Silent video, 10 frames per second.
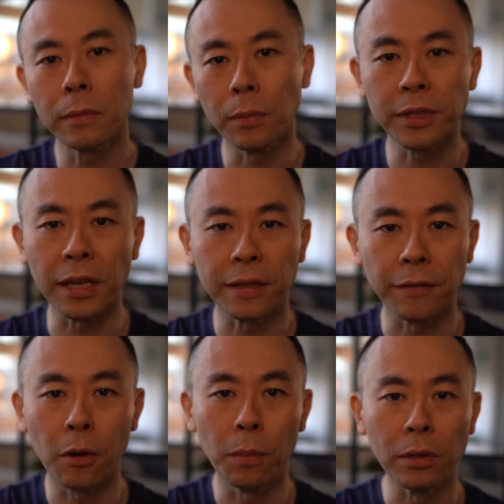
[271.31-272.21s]

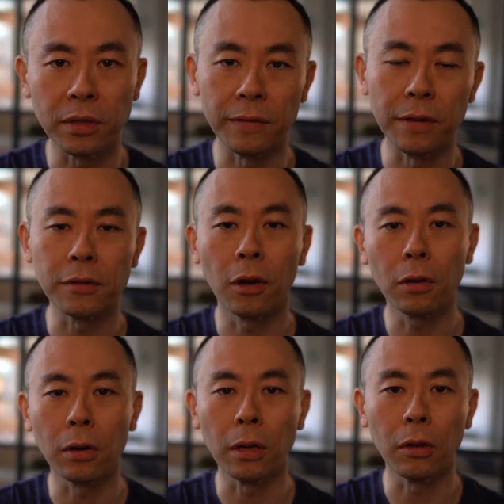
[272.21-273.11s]
obsessive compulsive
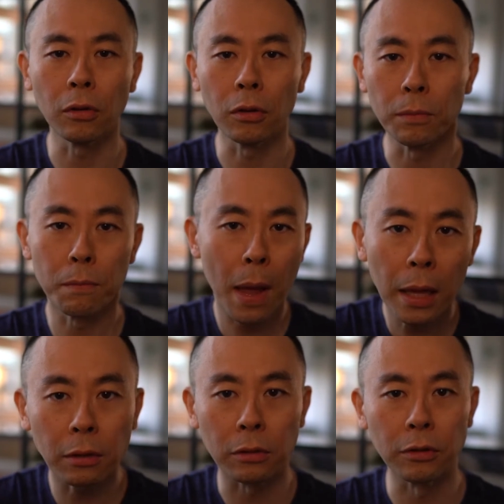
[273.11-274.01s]
disorder, and other
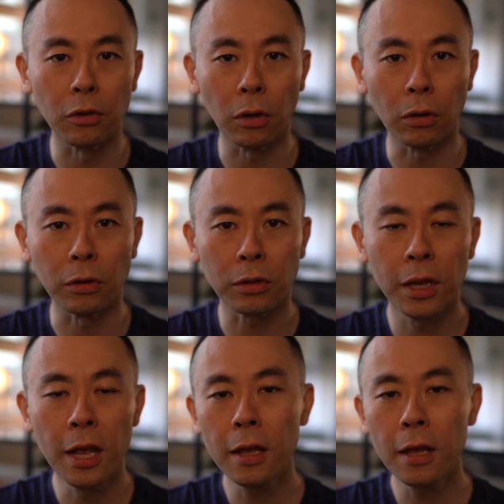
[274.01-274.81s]
mental disorders.